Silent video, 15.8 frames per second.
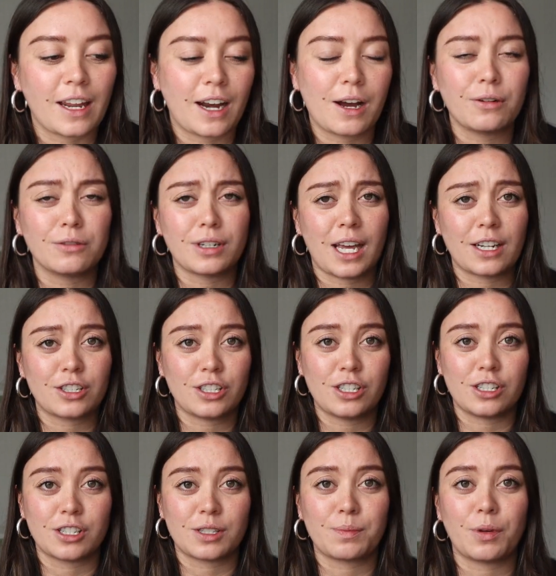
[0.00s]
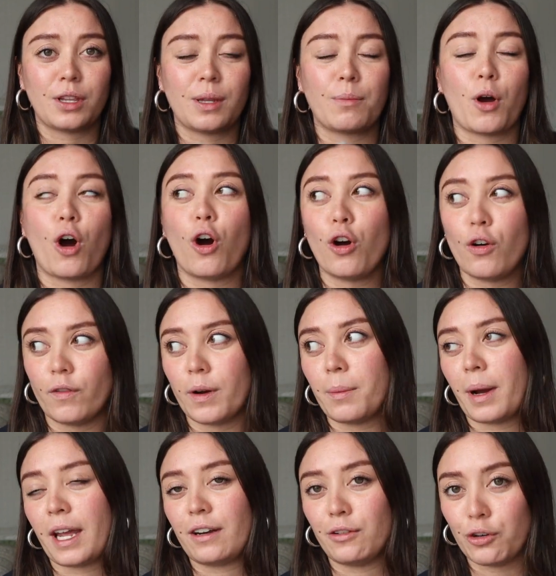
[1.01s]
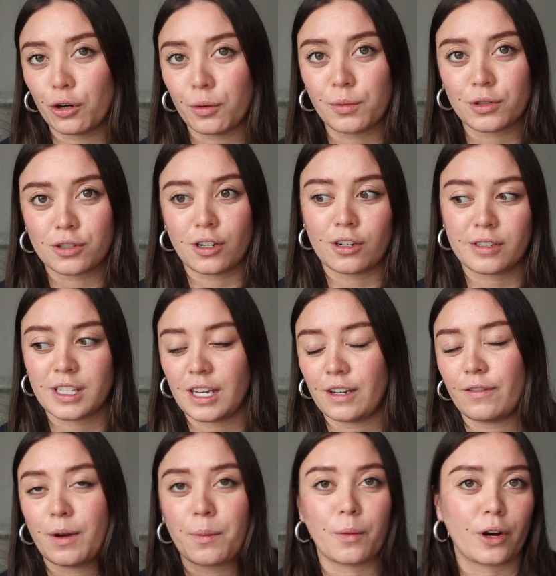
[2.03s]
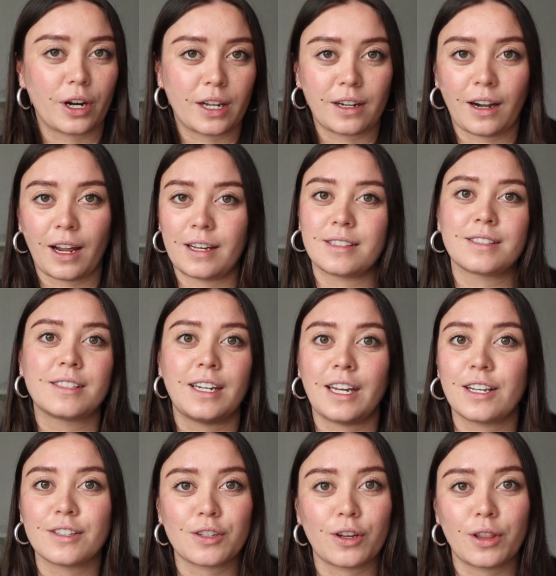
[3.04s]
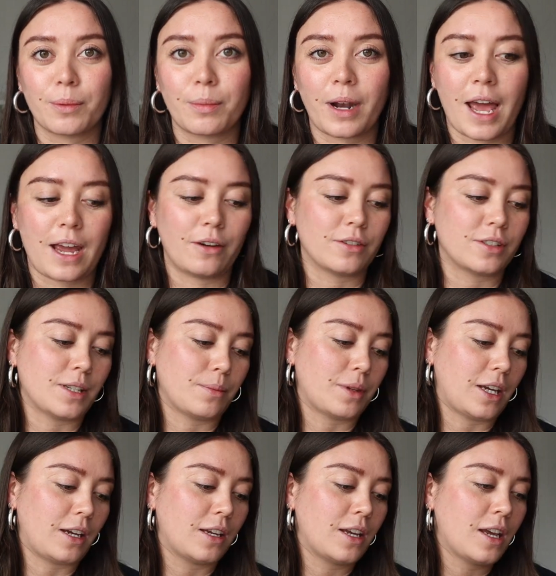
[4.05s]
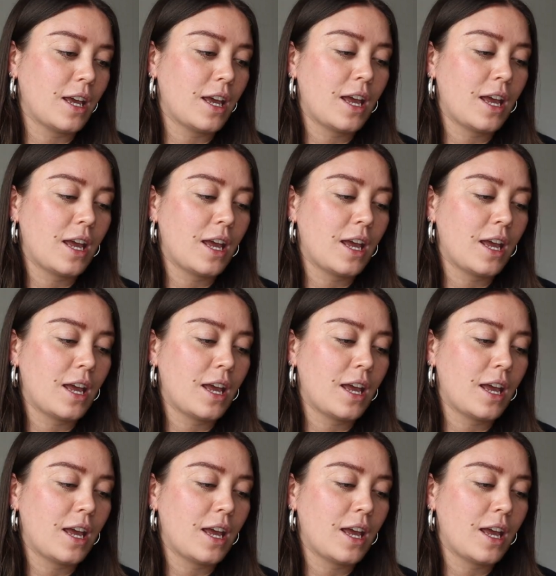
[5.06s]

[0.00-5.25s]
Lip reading: and I would actually just put them over my normal socks if I'm wearing like sneakers on the plane or something.